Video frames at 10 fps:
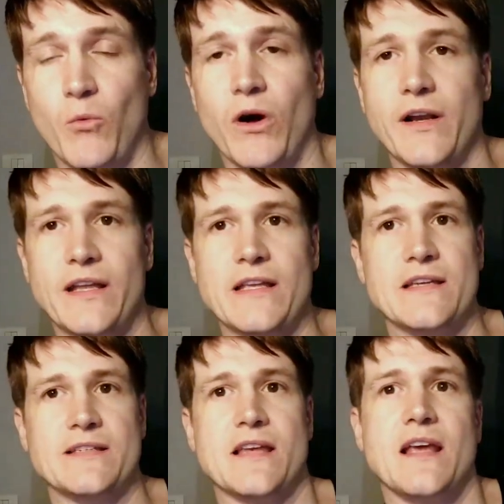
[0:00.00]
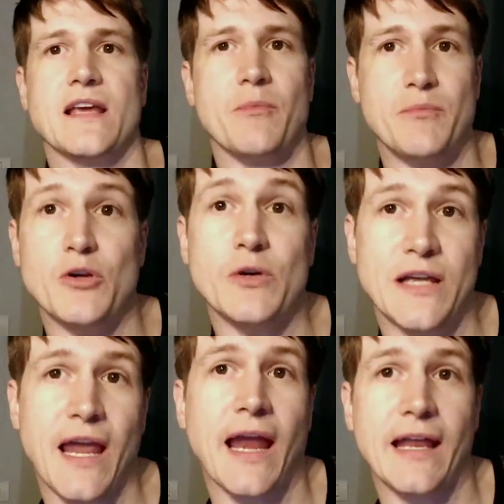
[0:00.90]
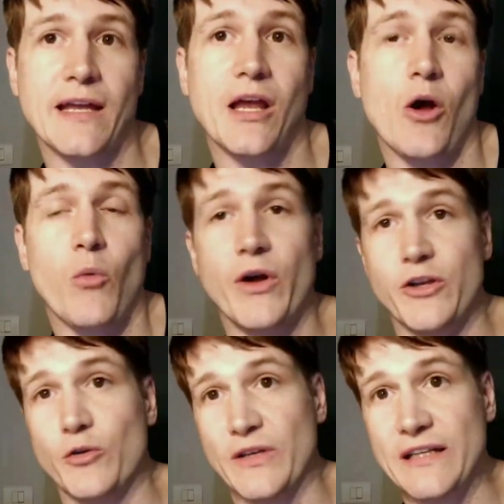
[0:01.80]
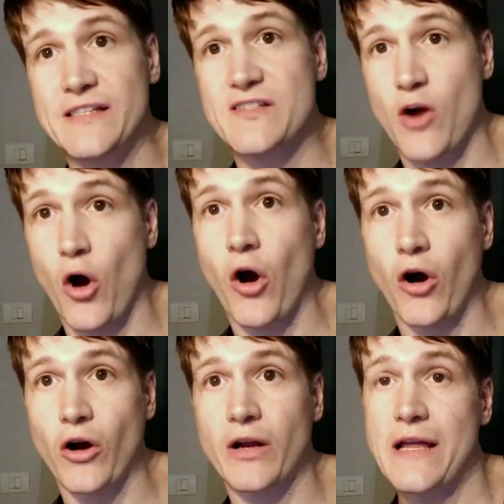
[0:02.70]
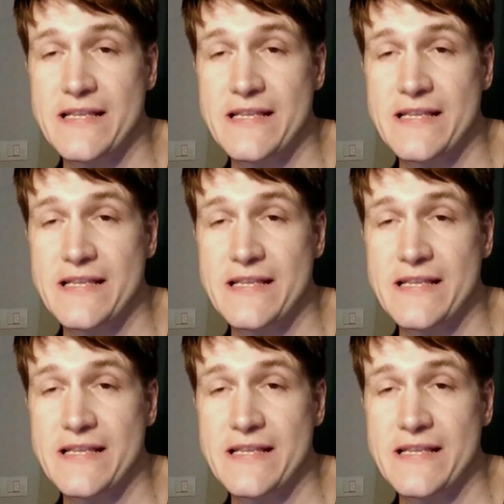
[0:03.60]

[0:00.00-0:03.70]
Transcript: One is communicating what your needs are,